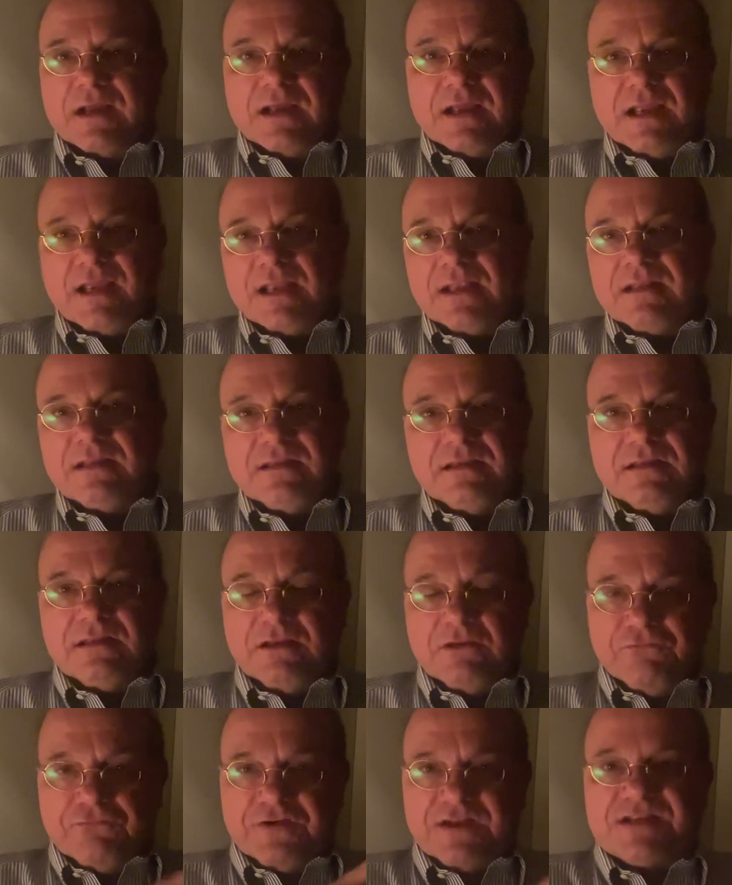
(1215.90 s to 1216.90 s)
and the
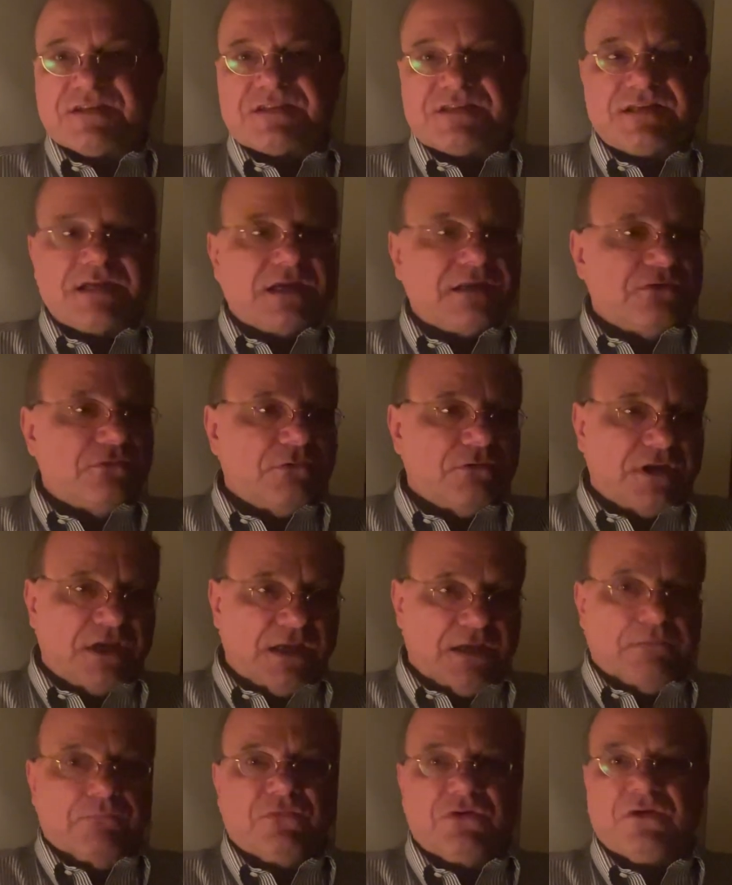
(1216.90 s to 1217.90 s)
defense sector
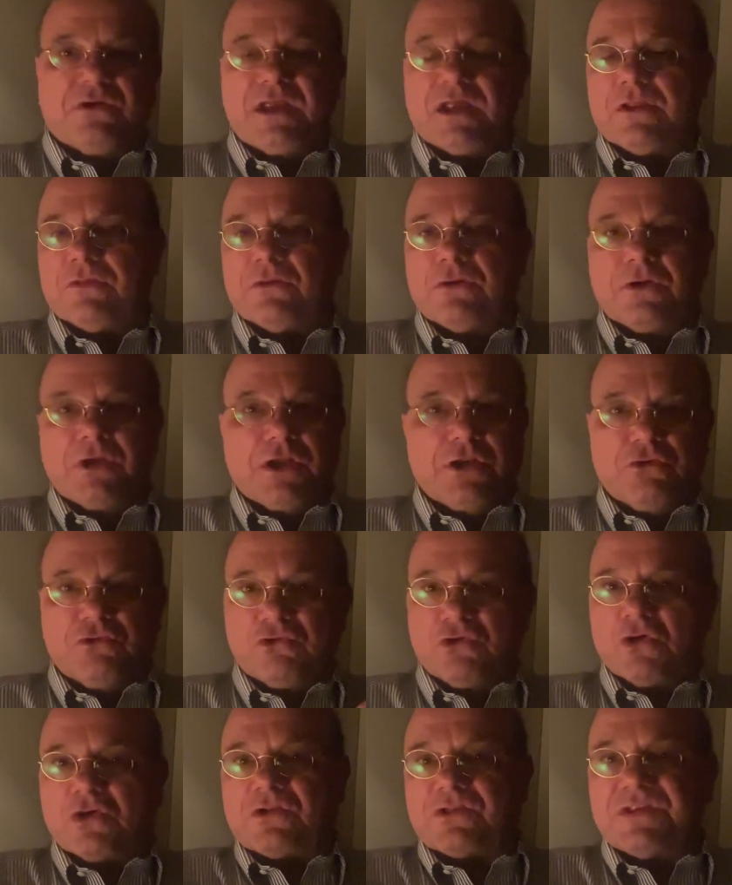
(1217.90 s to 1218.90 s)
came together and
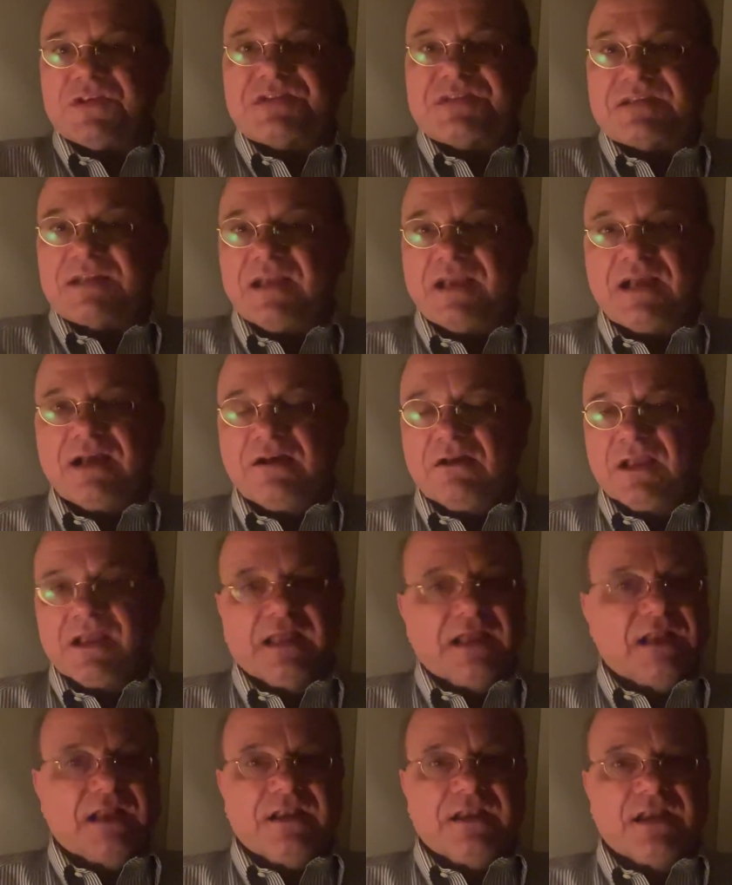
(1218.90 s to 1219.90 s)
knocked this thing out.
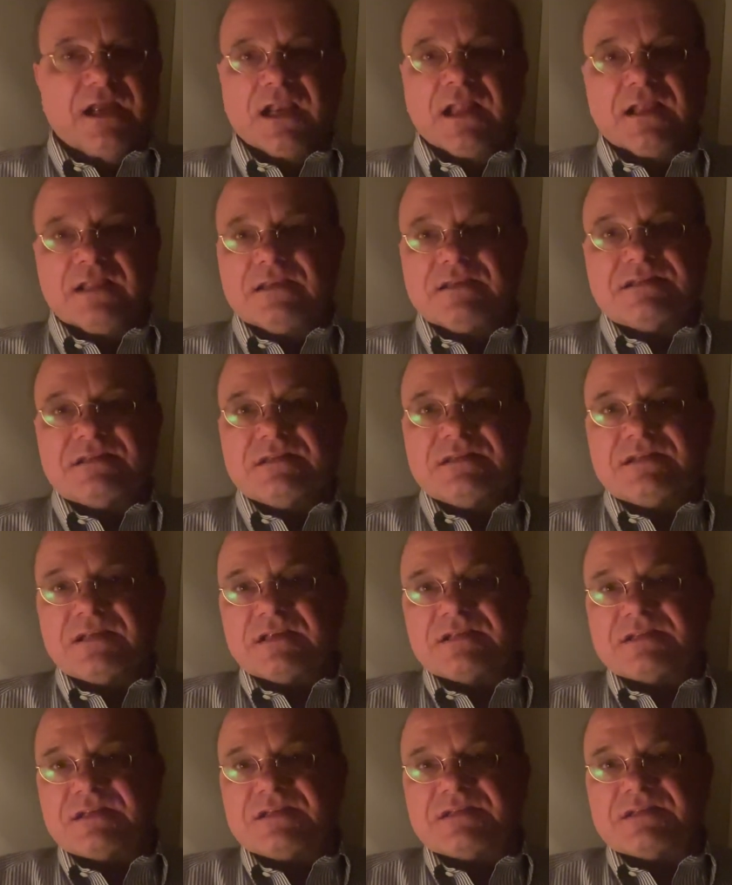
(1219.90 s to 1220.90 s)
None of this is
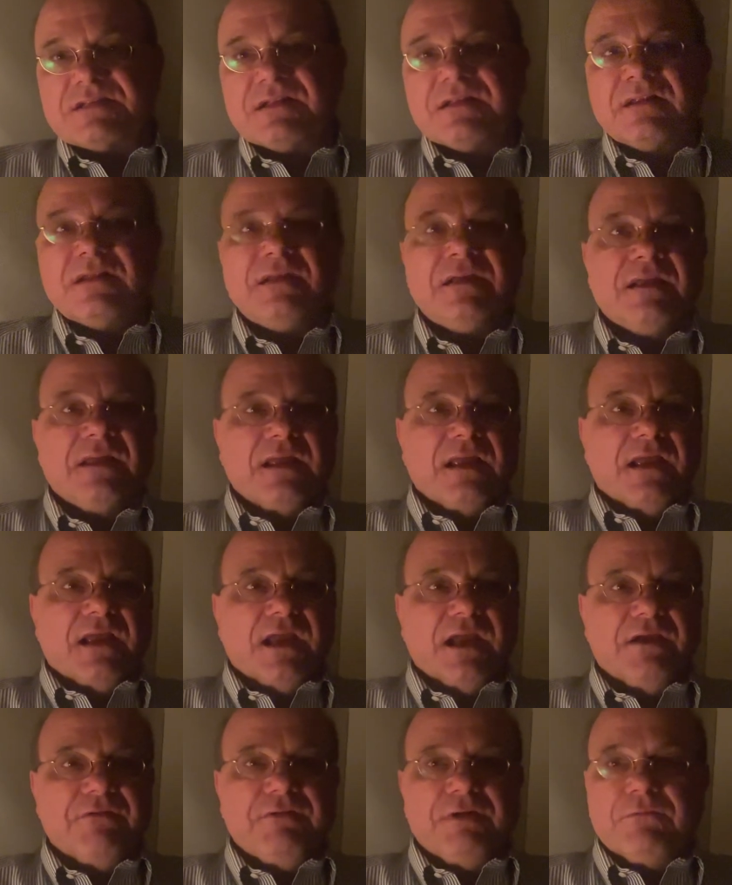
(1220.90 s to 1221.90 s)
existing.
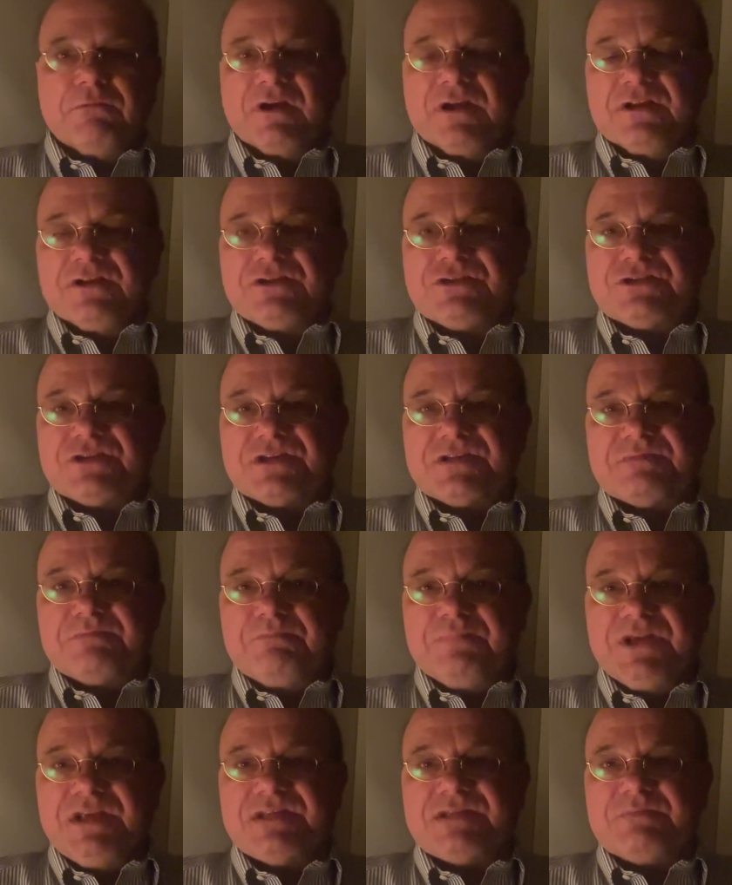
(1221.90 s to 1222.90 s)
Everyone is just
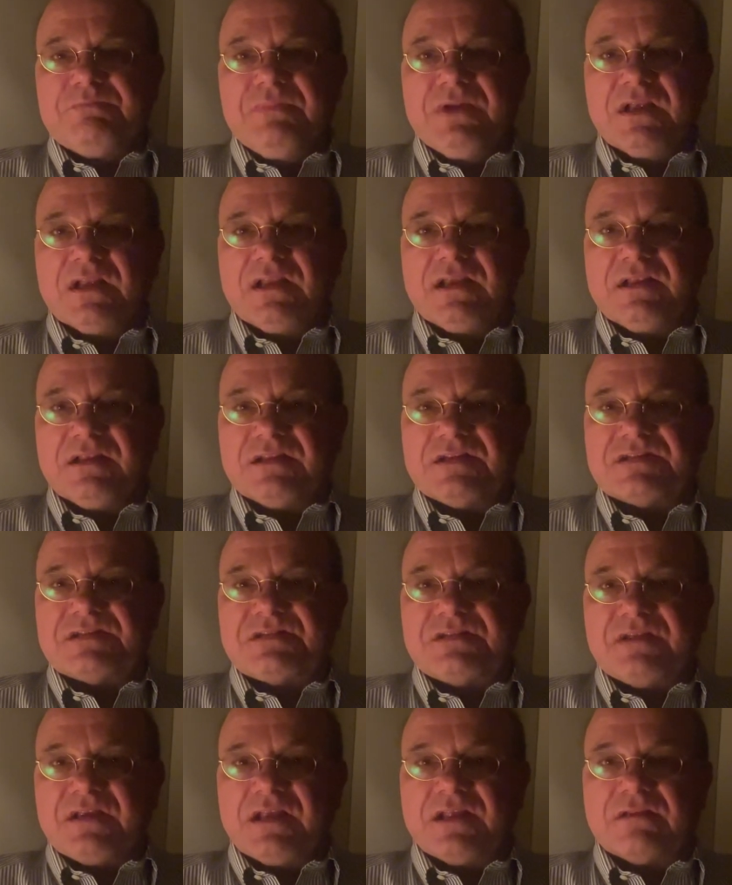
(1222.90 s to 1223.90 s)
piecemealing this
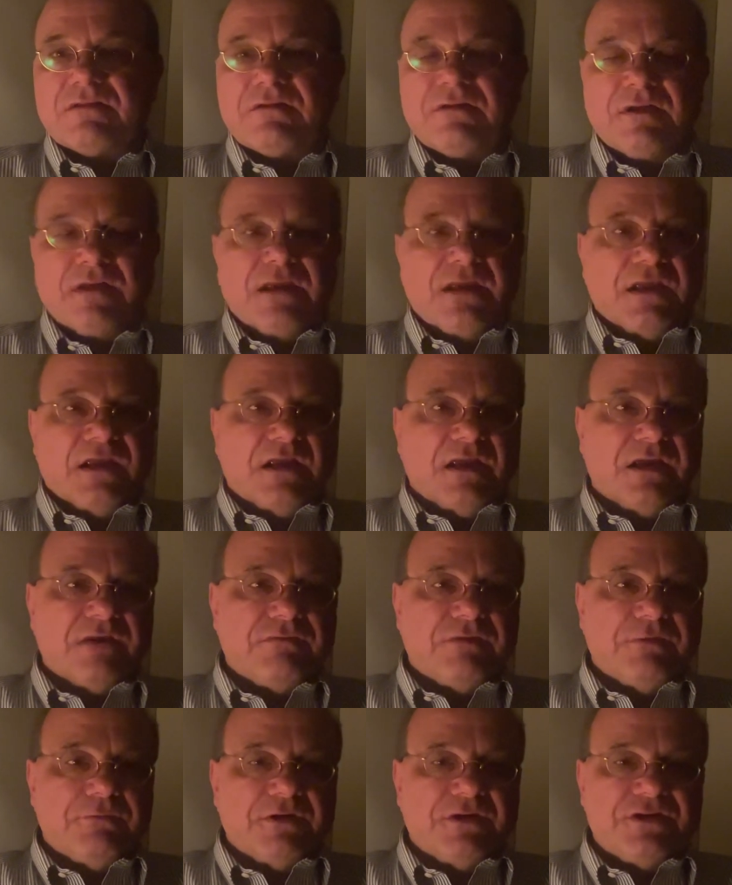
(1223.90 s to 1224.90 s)
together.
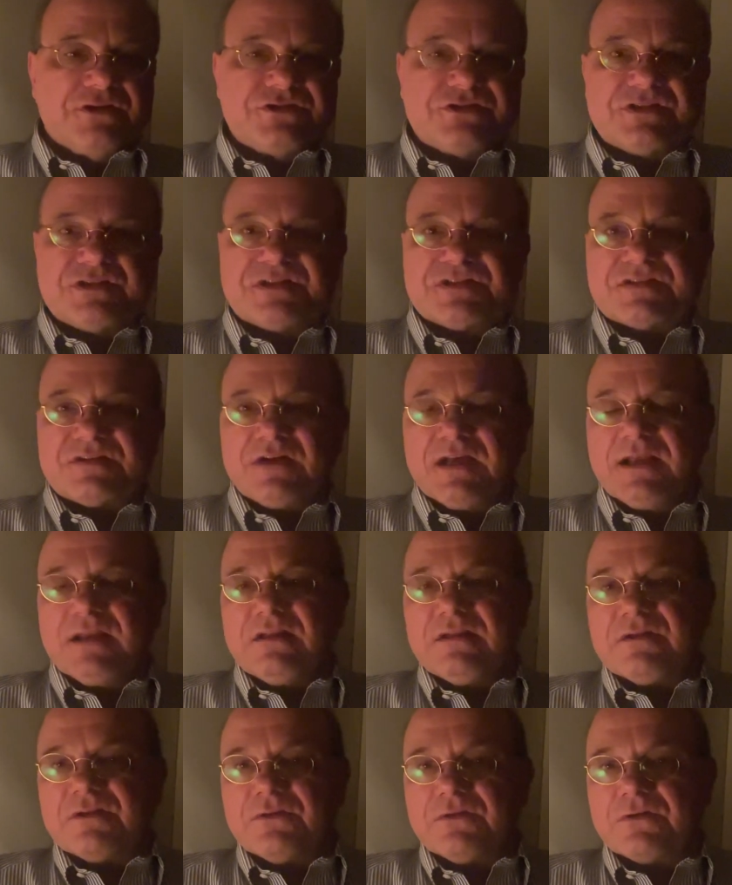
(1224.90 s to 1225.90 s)
Everyone is just
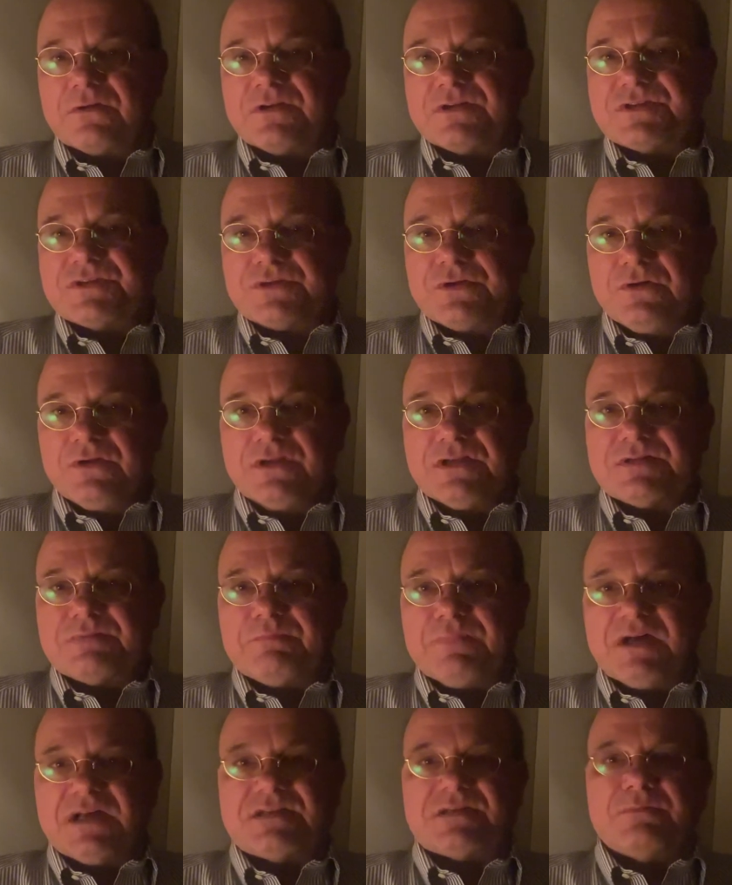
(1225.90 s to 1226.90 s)
trying to look as good as
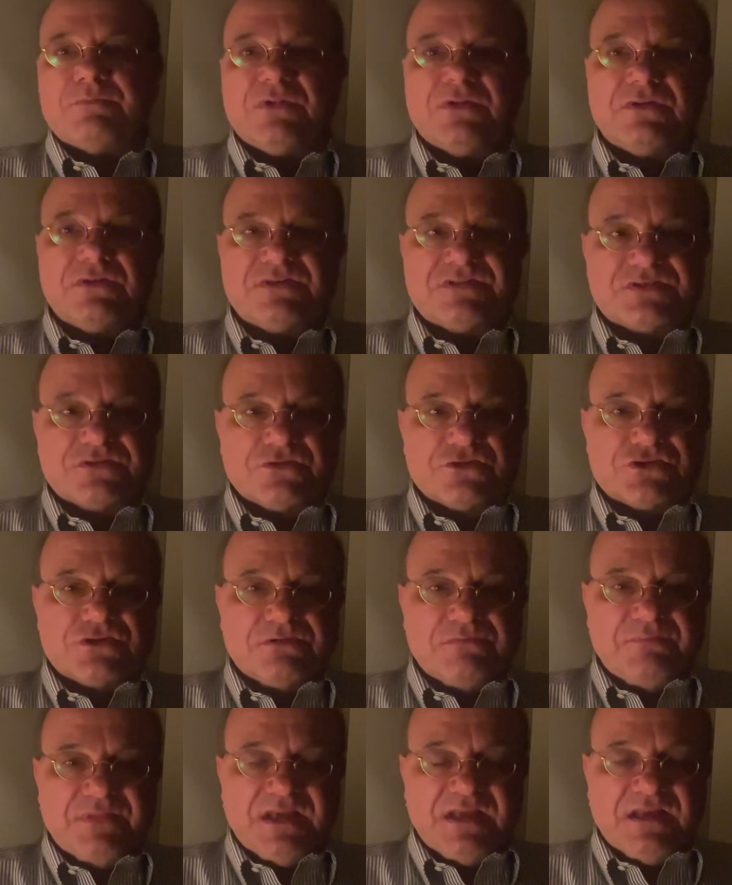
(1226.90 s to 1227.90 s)
possible on social
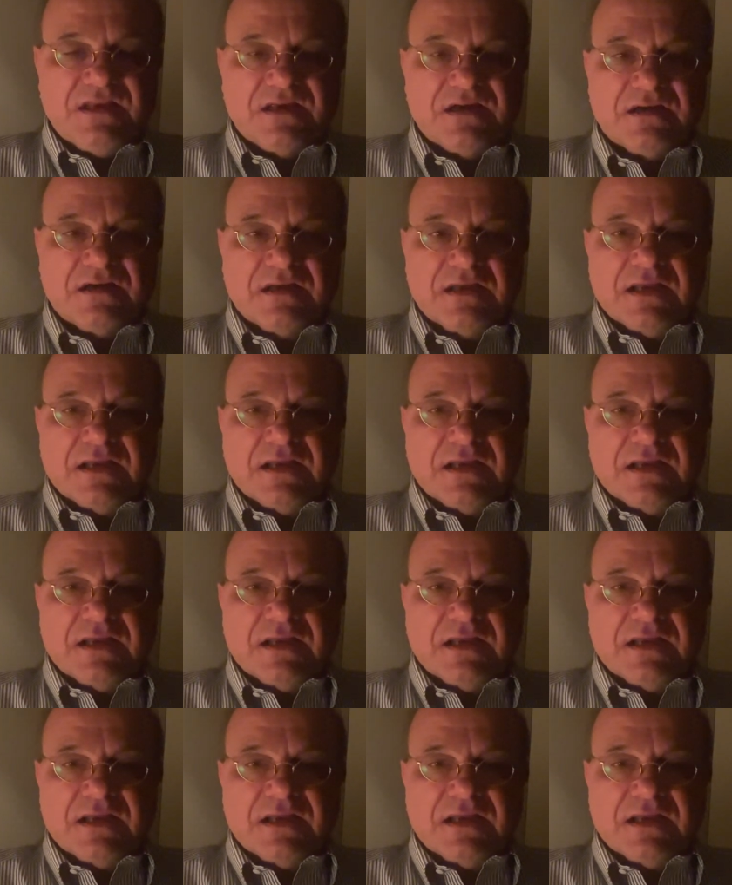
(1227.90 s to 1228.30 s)
media.